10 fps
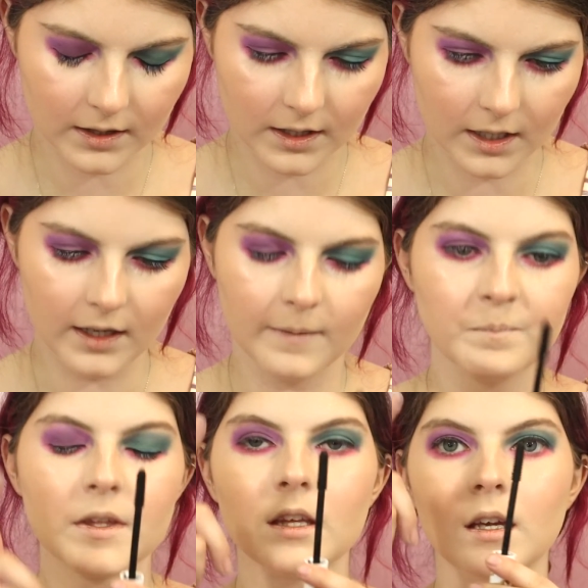The
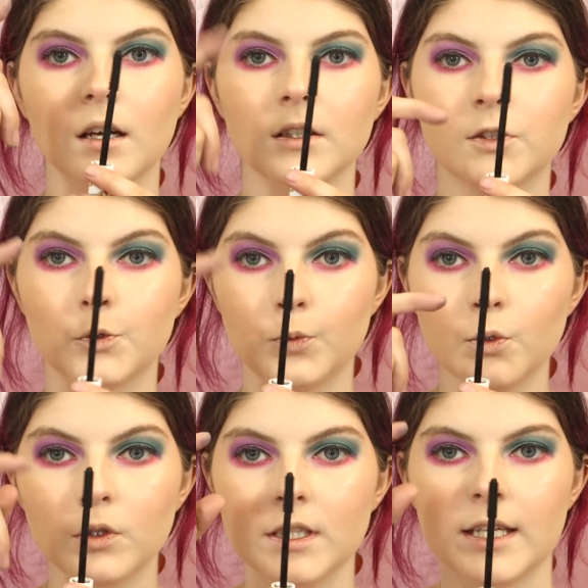
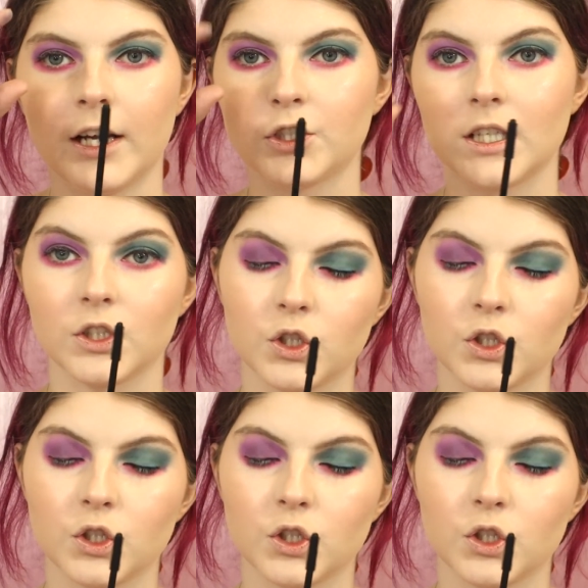spoolie actually gets